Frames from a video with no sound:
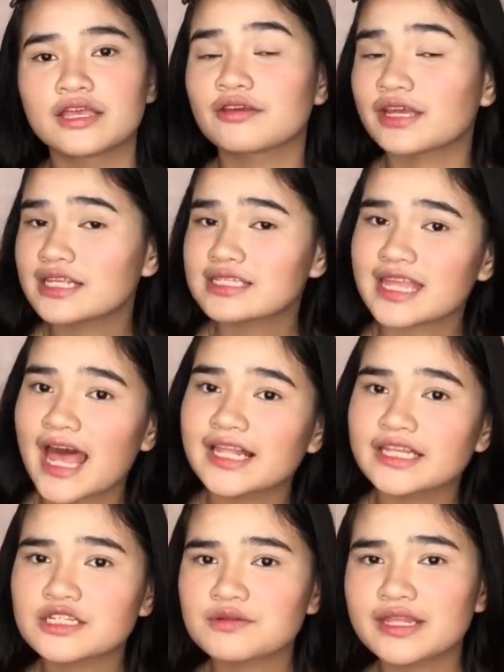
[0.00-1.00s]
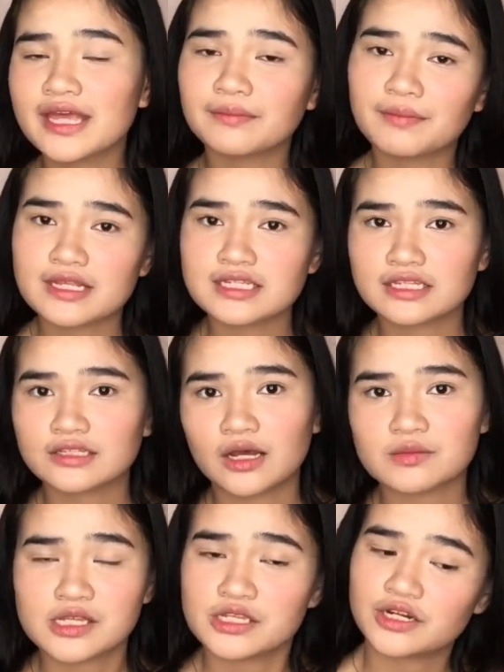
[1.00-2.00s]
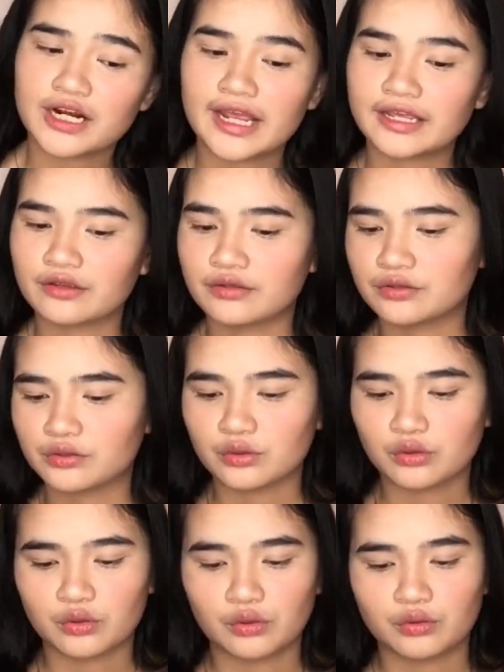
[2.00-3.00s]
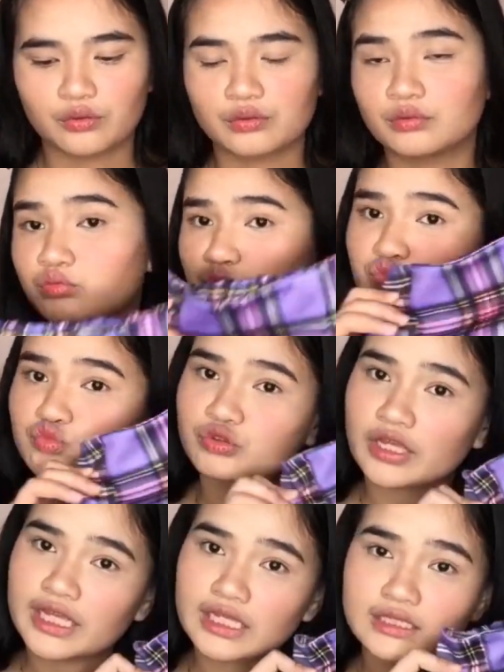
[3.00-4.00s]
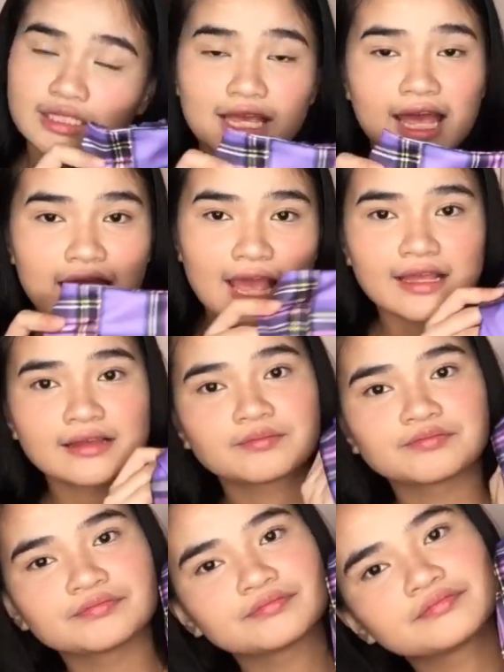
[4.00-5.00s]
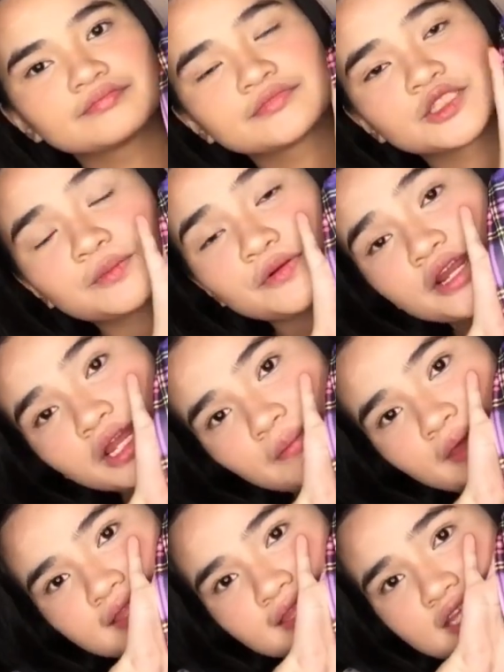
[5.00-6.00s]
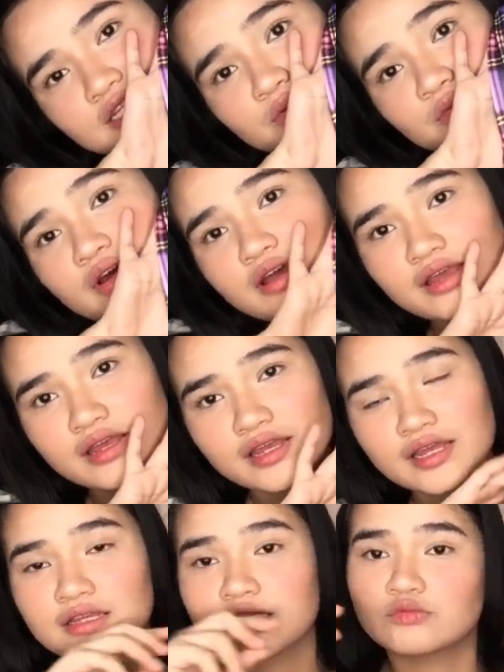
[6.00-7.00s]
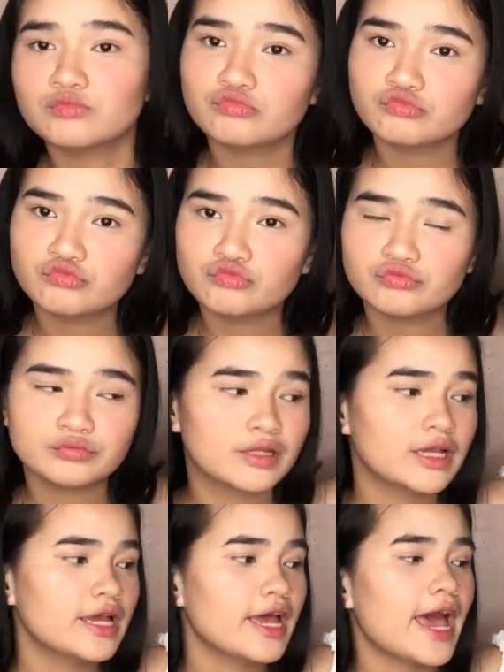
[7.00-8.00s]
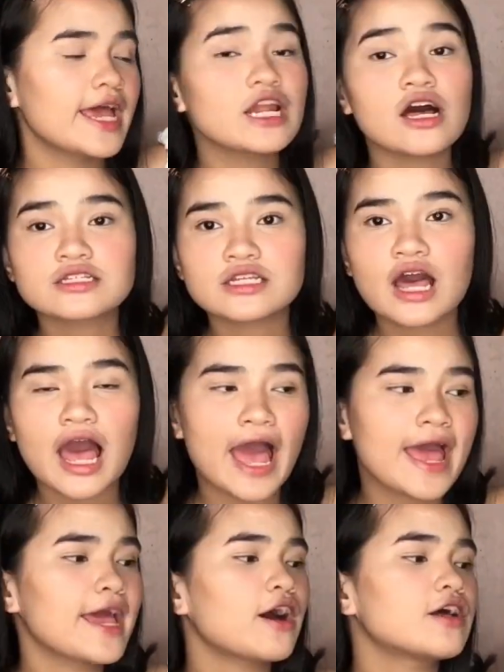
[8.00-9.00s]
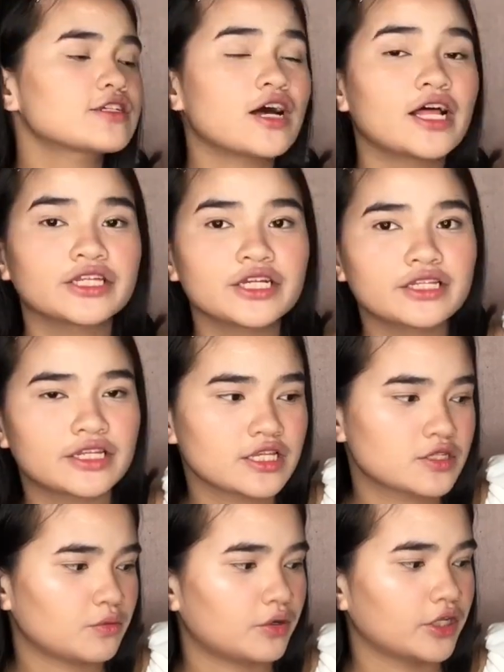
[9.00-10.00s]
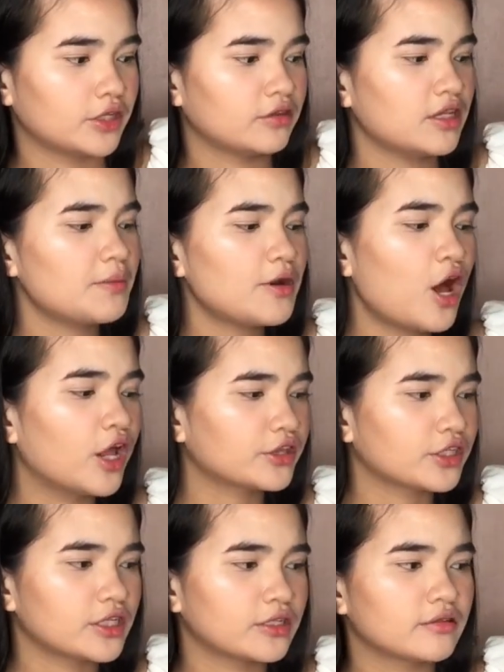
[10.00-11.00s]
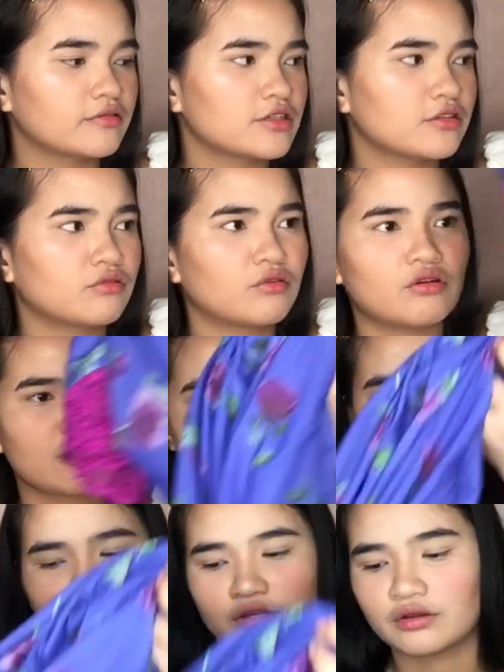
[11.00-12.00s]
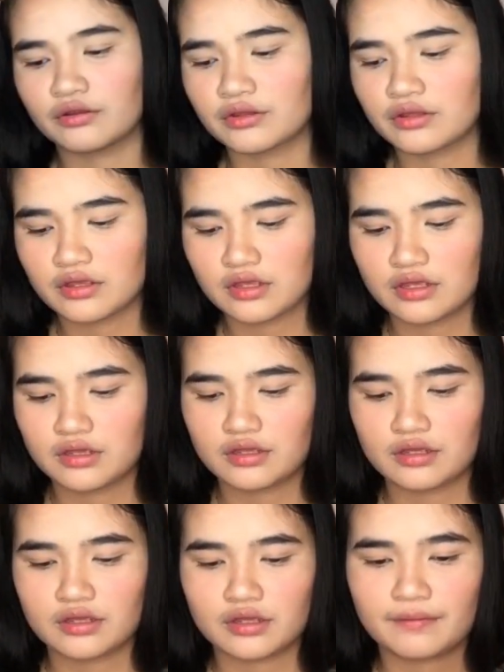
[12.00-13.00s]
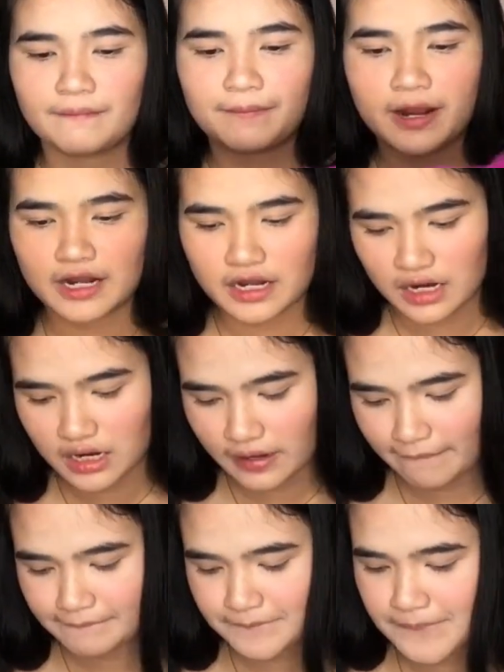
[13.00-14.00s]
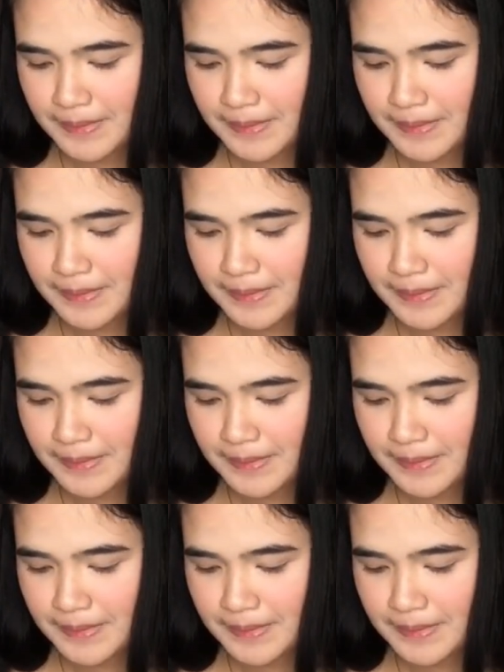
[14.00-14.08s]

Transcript: You can style this with like basic tops and you're like good to go. And yeah, super recommend this one. And also, I also altered this one. Hindi man altered, sinuko lang sa likod. Para,